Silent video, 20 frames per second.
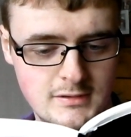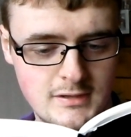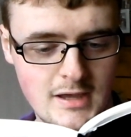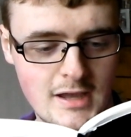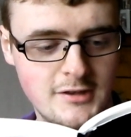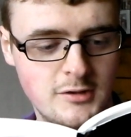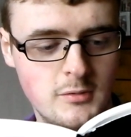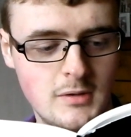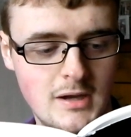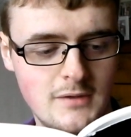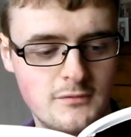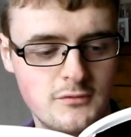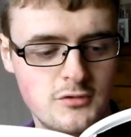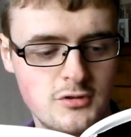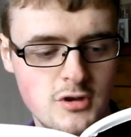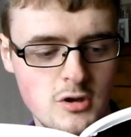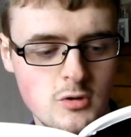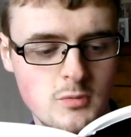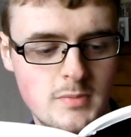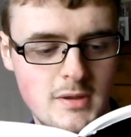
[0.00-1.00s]
And you have
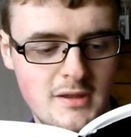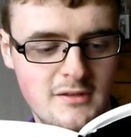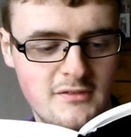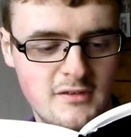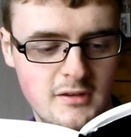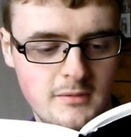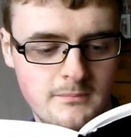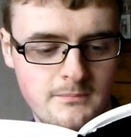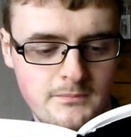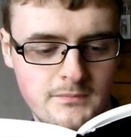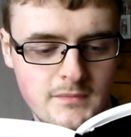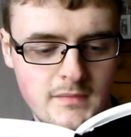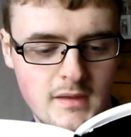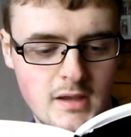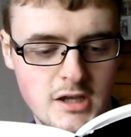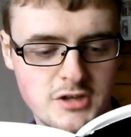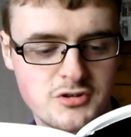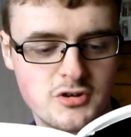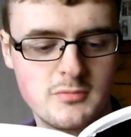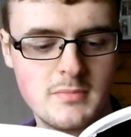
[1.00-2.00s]
no pity.
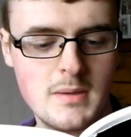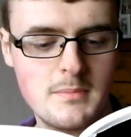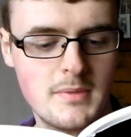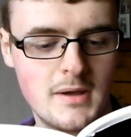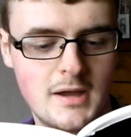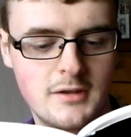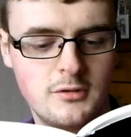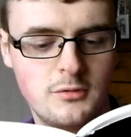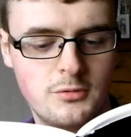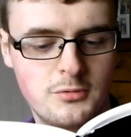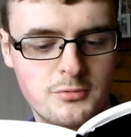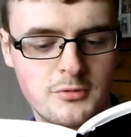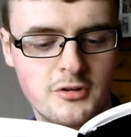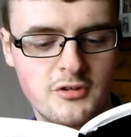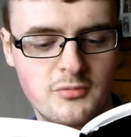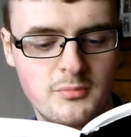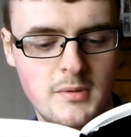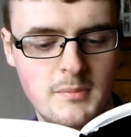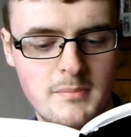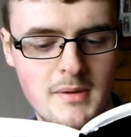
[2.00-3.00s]
I shall remember how you
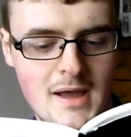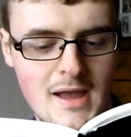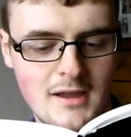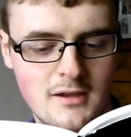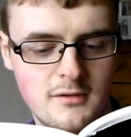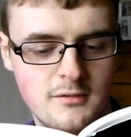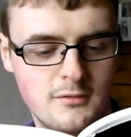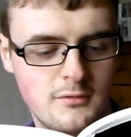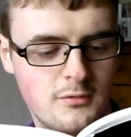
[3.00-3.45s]
thrust me back,